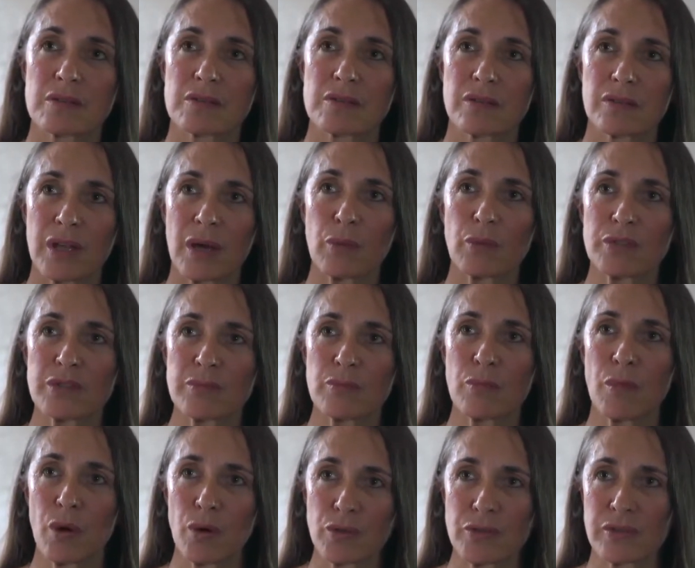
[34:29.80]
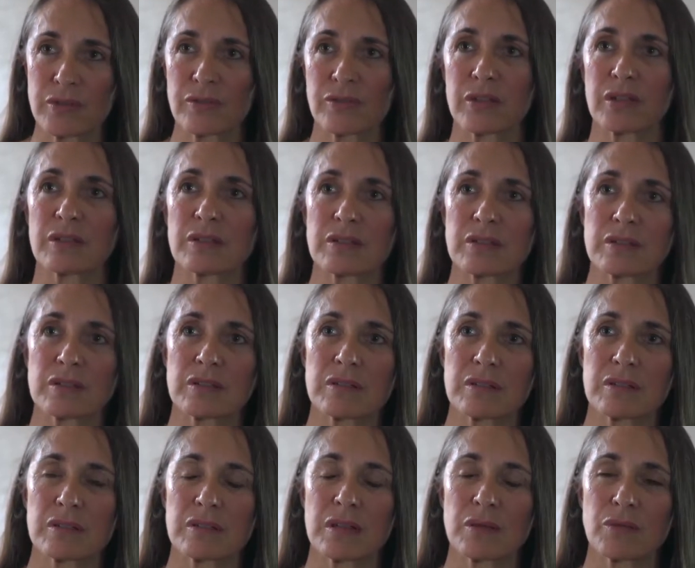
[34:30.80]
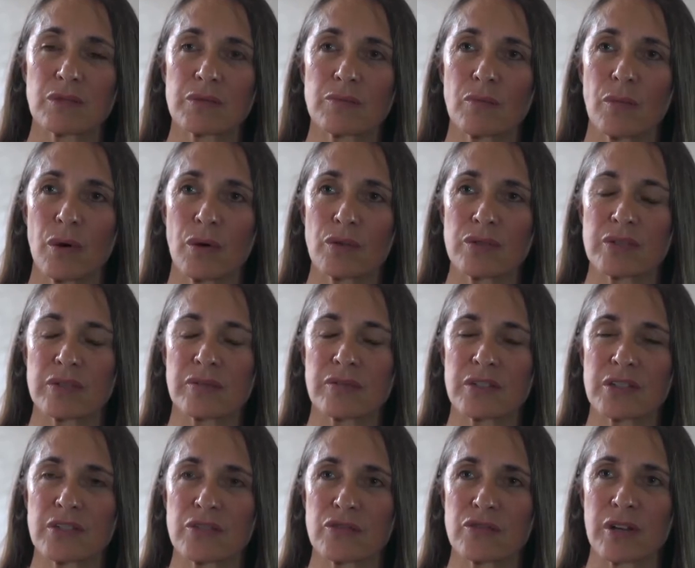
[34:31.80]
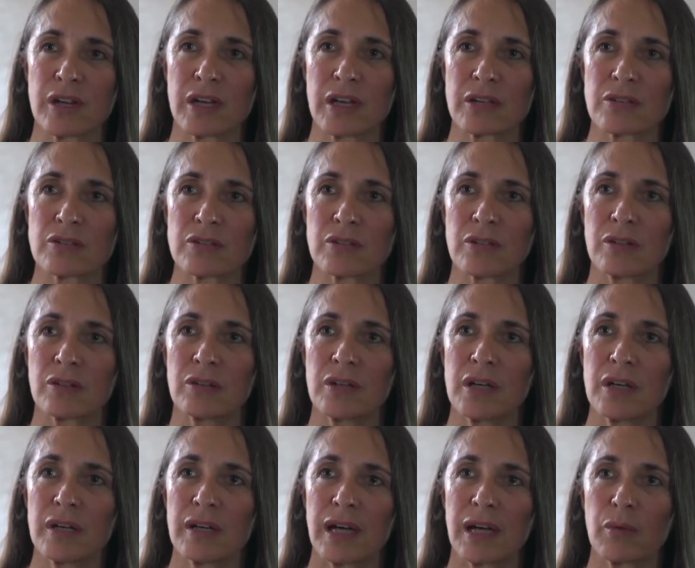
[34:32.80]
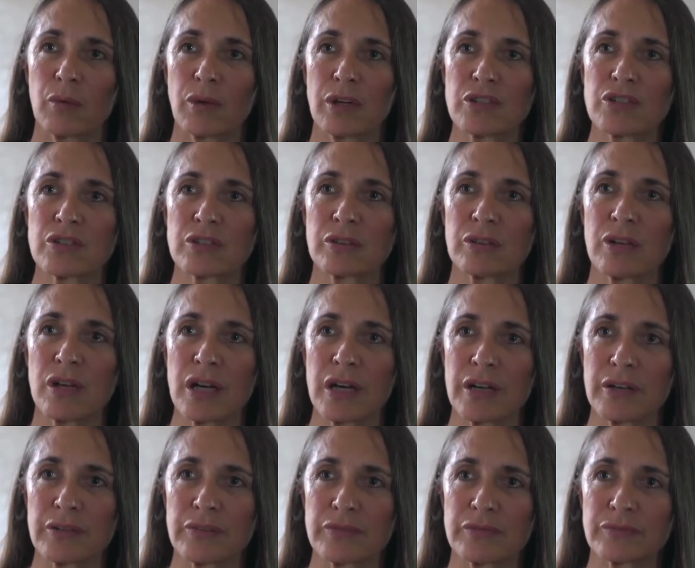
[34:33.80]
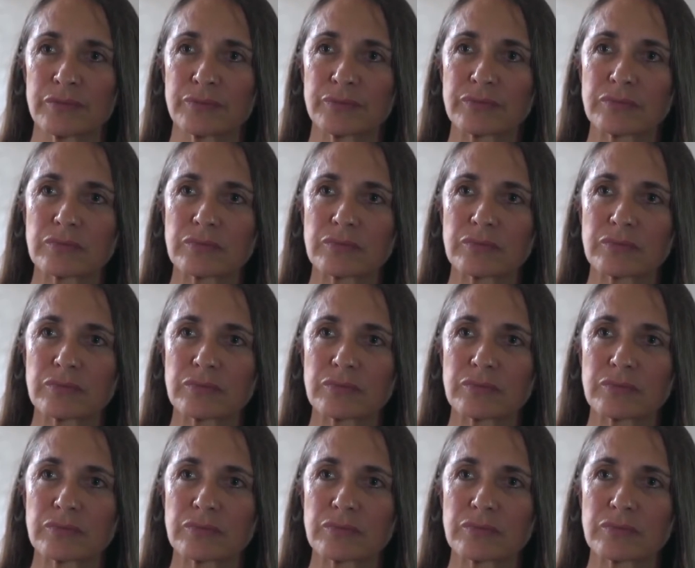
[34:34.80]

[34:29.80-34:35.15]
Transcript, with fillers: so that was most of it that was most of this training so i watched a lot of